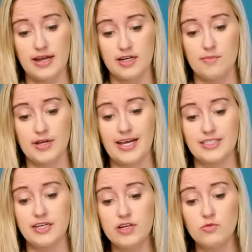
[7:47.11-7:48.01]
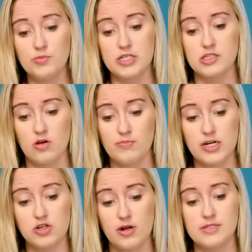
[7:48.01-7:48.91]
economic activity will be slowed by
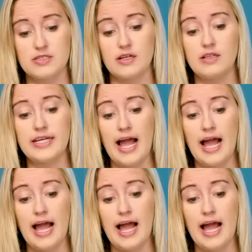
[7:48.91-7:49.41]
Trump's singling